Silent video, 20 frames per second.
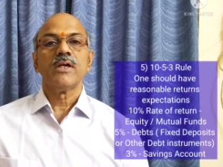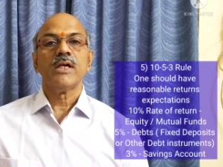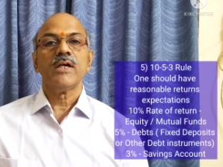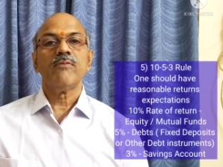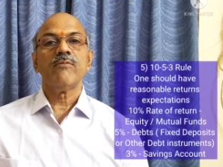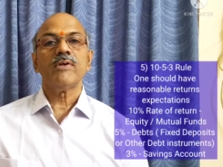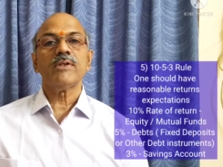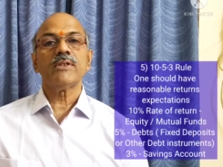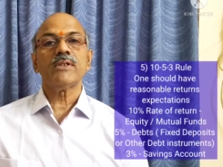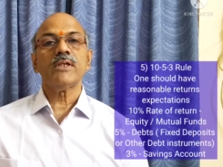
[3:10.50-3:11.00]

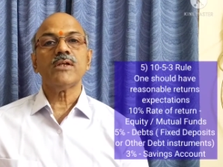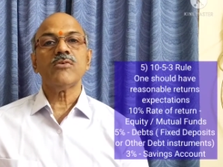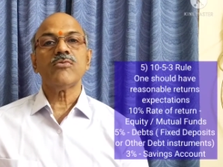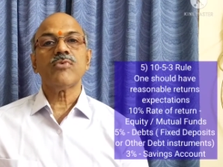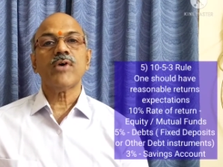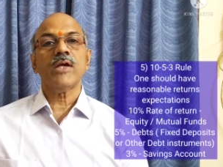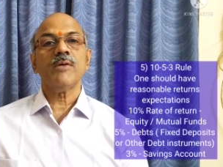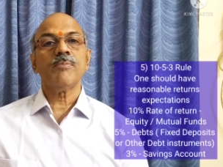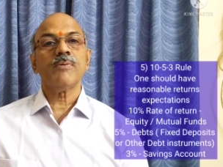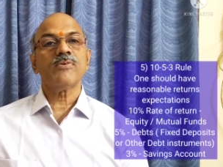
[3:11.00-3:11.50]
Invest
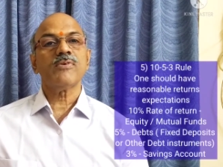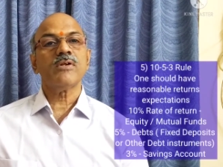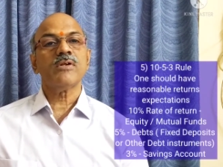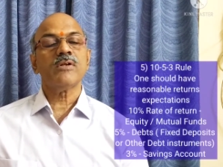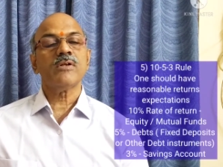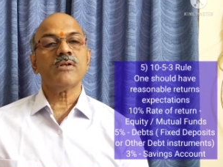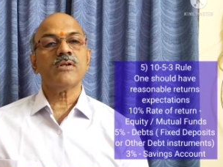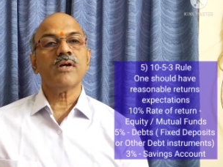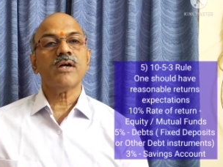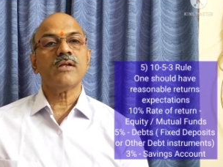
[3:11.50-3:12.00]
in
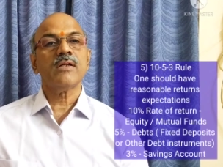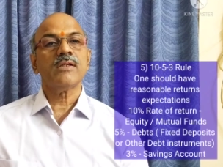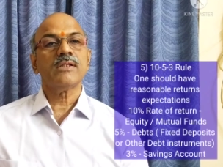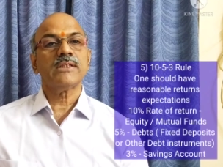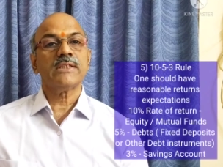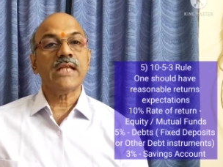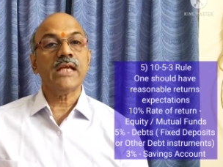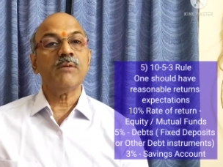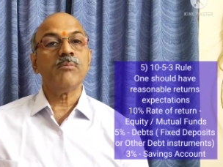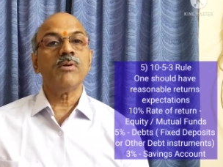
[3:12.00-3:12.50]
5% and
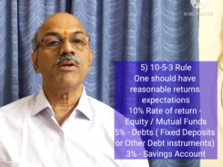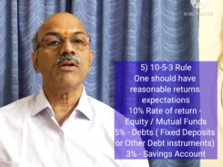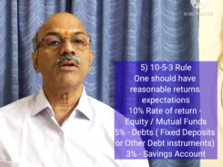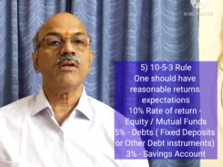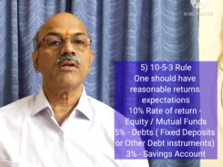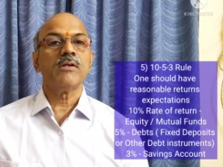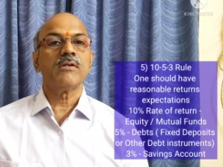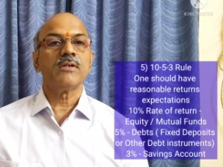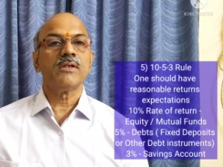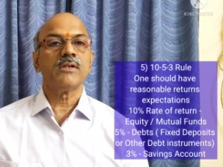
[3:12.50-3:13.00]

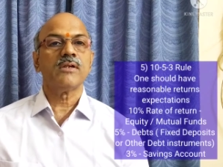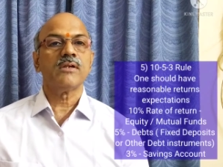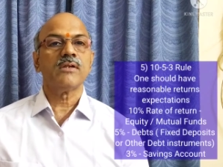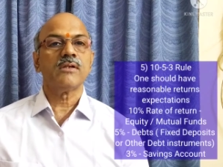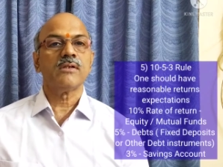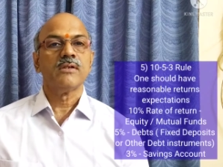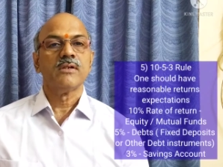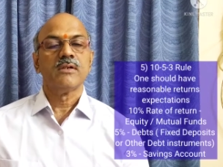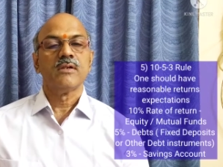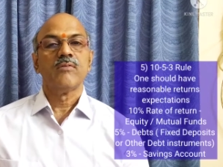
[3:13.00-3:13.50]
stable
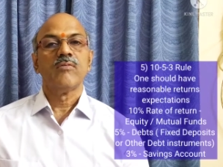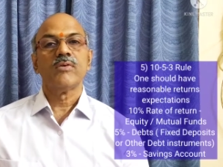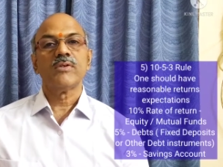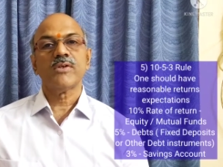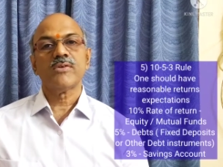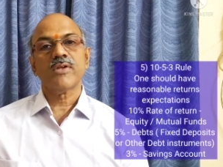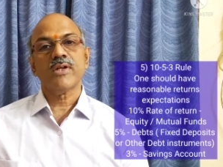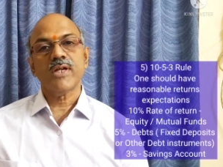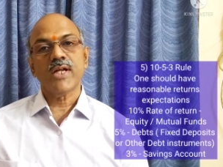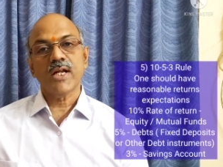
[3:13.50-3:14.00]
return, which
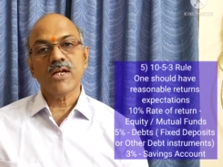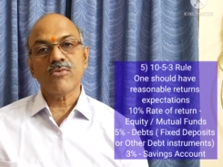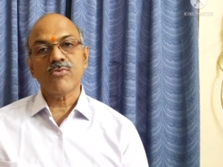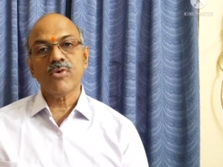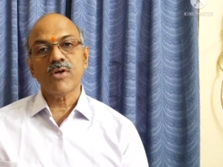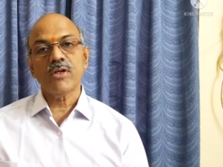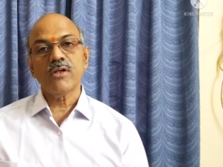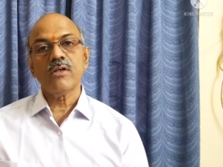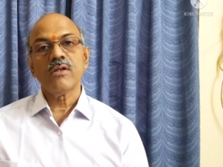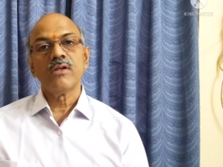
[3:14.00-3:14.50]
is in debt
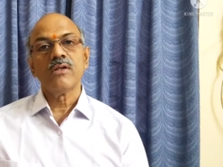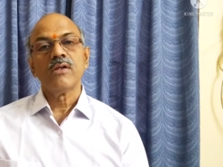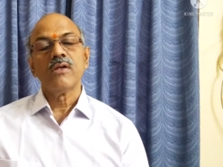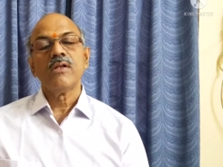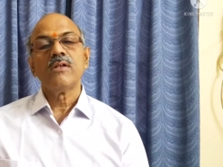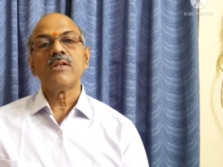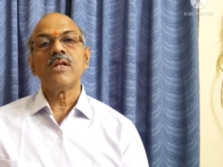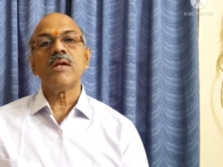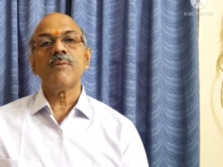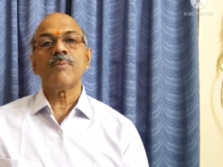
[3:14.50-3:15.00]
fund.
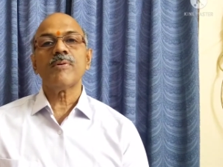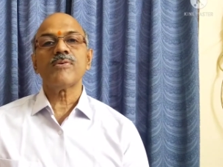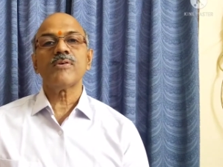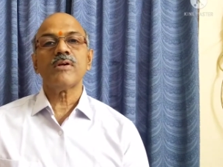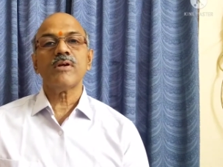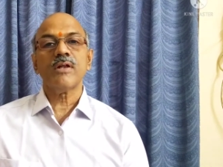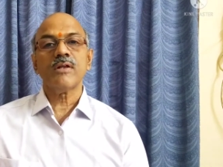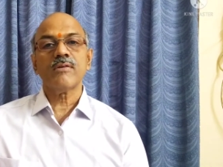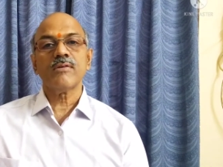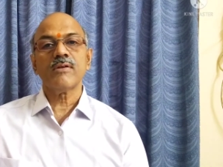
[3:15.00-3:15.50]

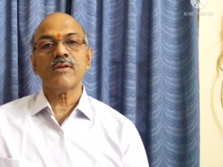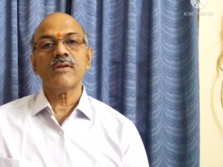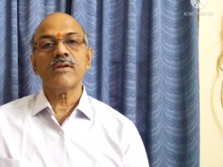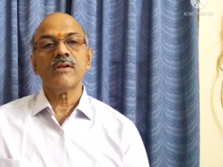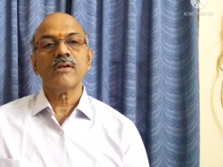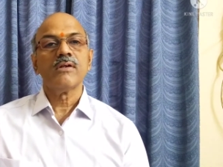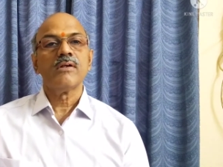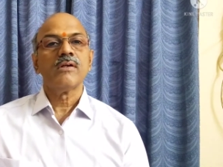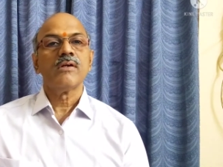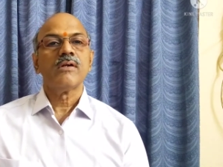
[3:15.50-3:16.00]
3% is
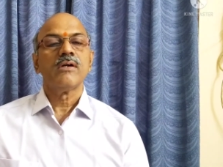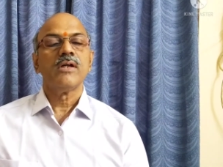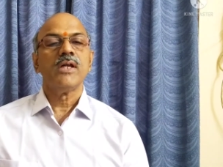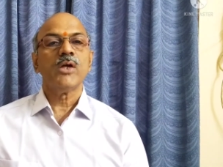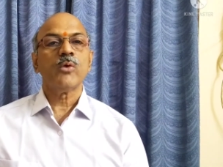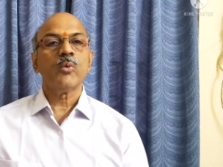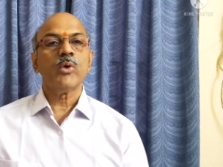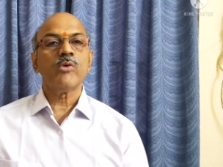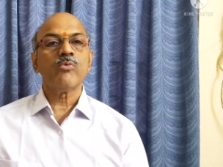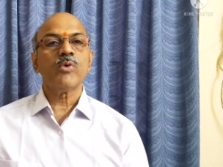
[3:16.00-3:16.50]
in
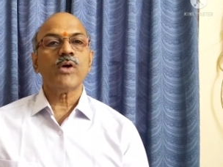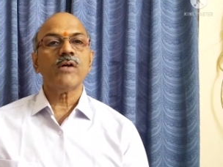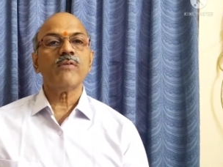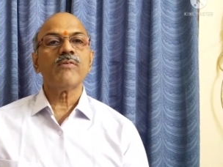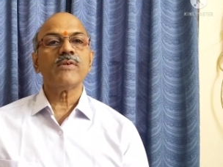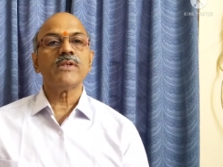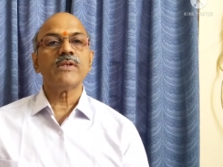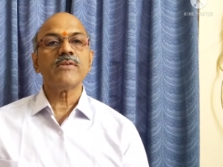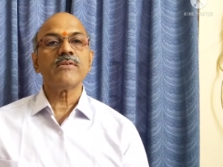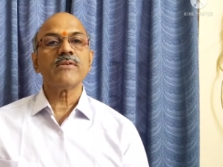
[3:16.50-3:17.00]
liquid fund,
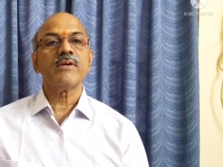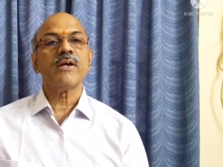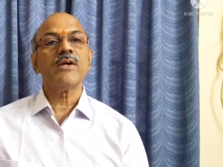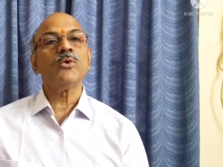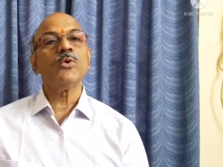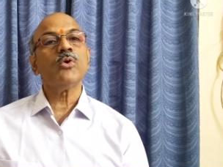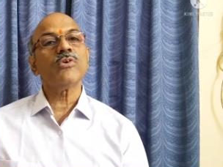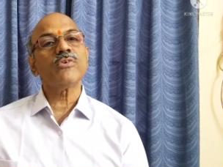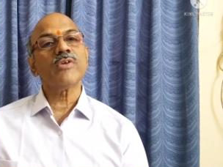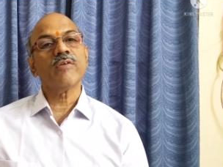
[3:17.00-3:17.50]
which is
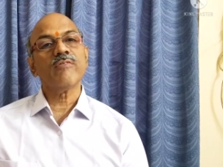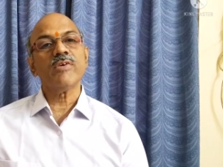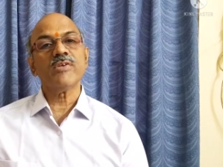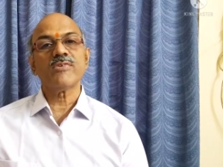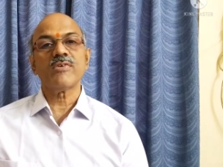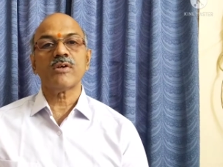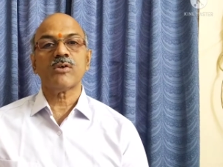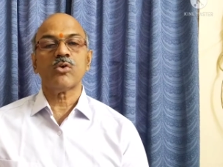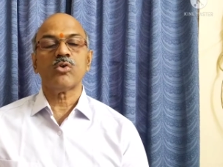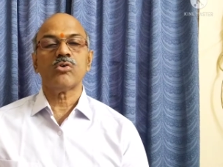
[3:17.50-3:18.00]
your
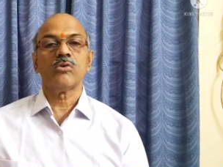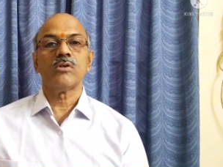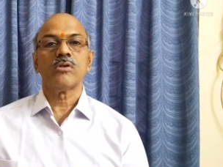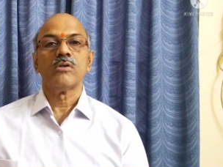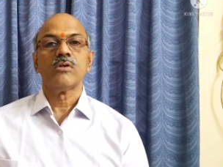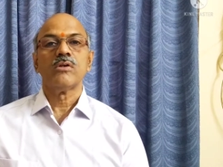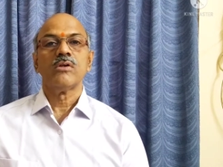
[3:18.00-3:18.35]
savings account.